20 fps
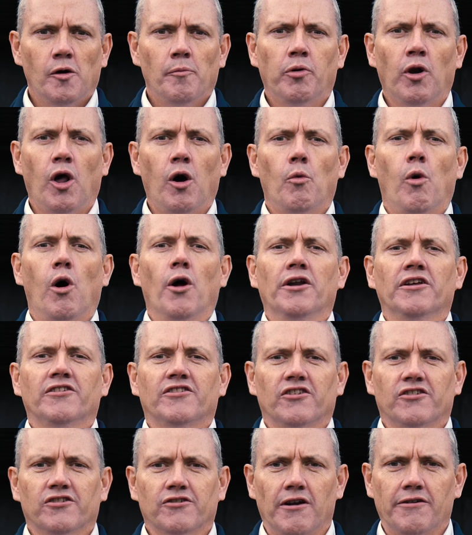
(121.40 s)
Plot 1
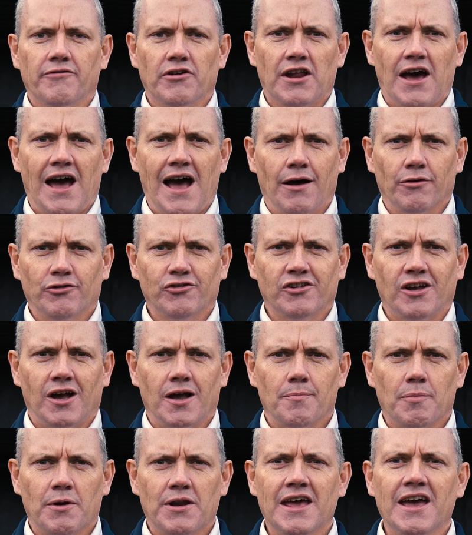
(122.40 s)
is a Scrivener house
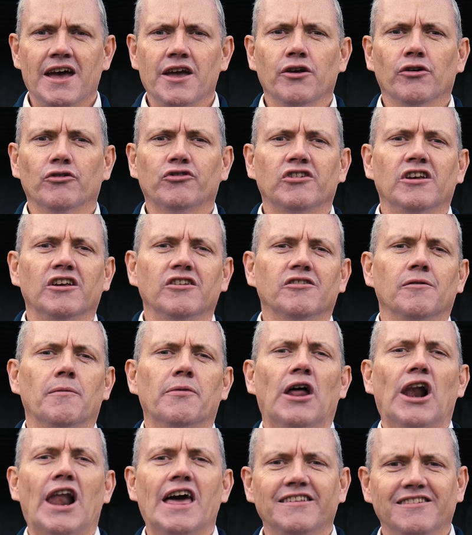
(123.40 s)
type, and here you'll see some of
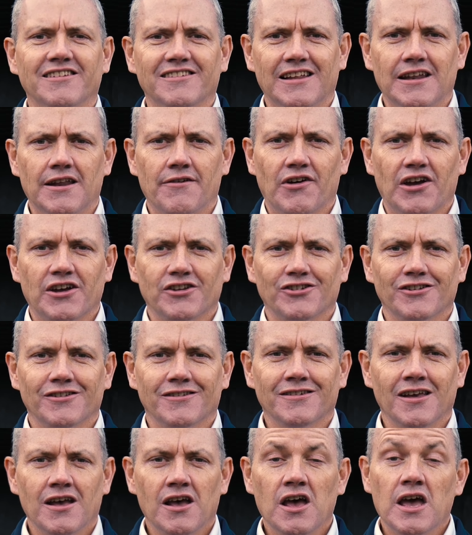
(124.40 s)
the latest
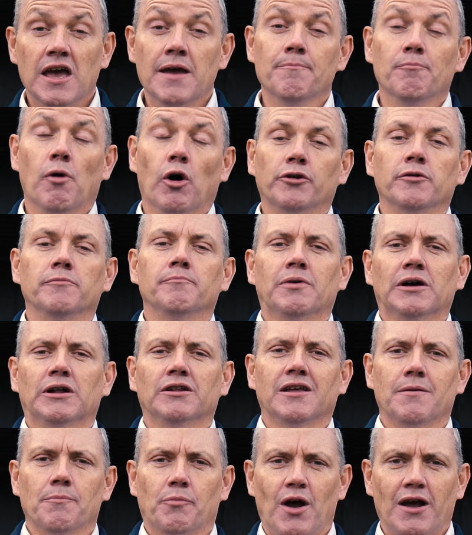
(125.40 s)
innovations in modern
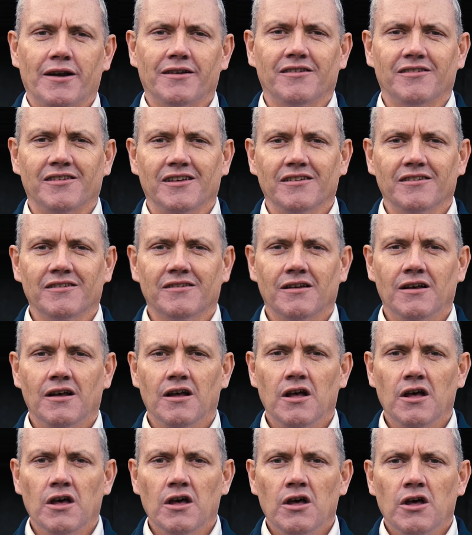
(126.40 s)
building practices.
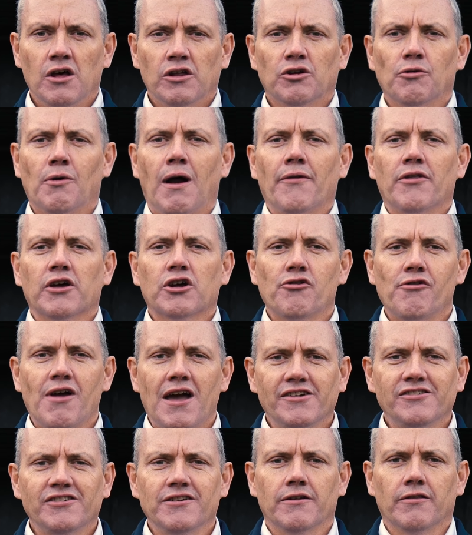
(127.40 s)
Throughout the
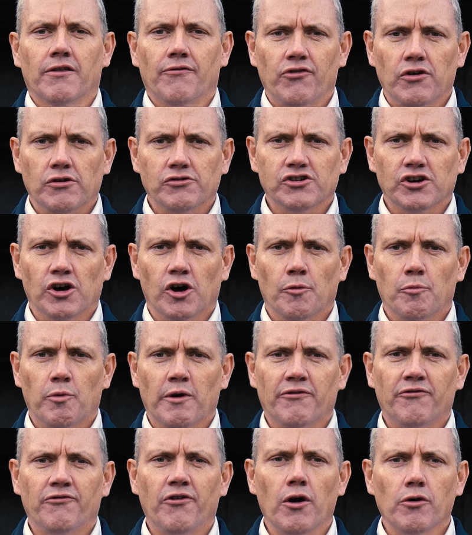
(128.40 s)
creation of the Future Hub,
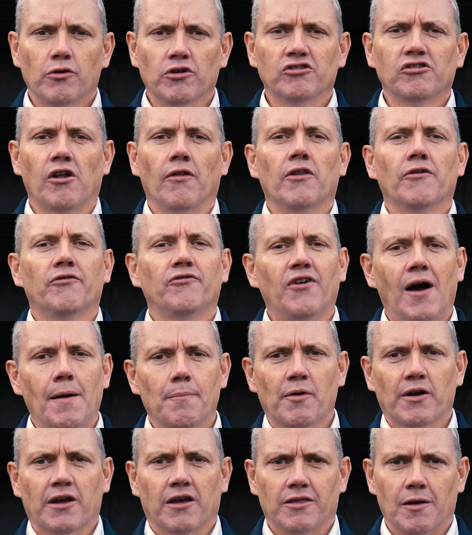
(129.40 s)
we've focused on the
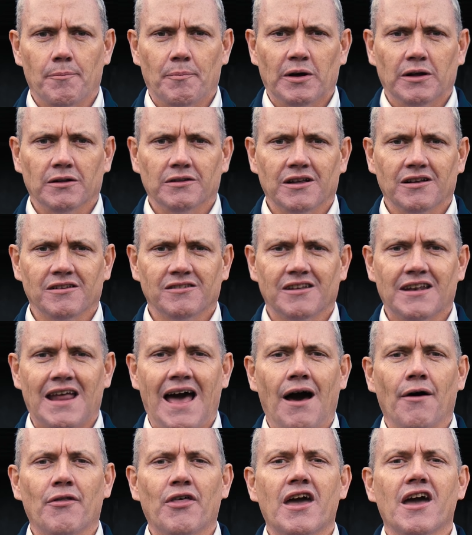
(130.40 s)
fabric of the buildings and
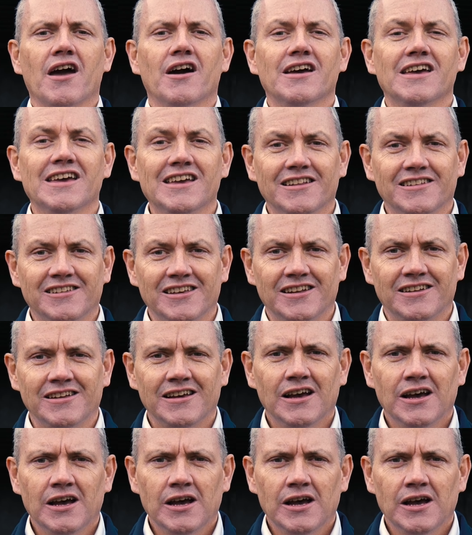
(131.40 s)
how they are heated,